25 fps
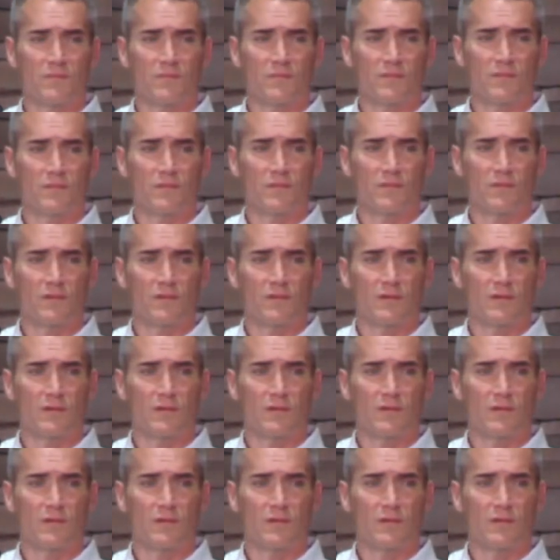
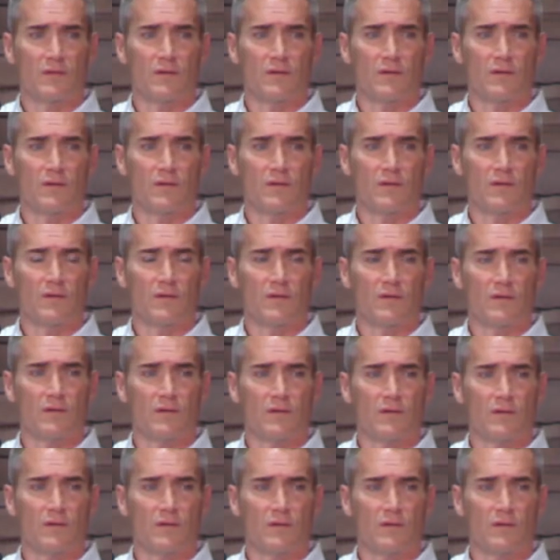
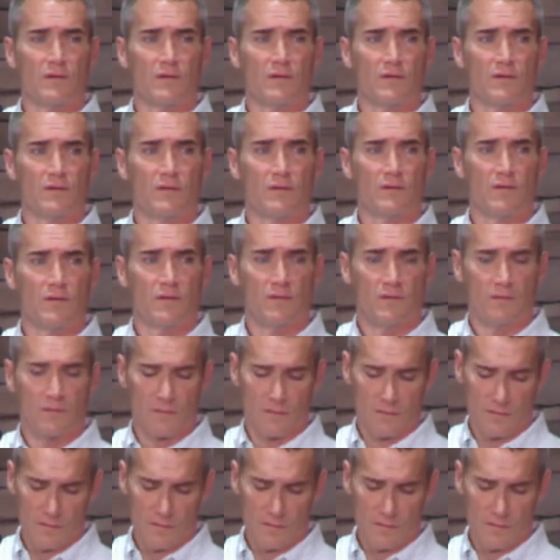(no one is talking)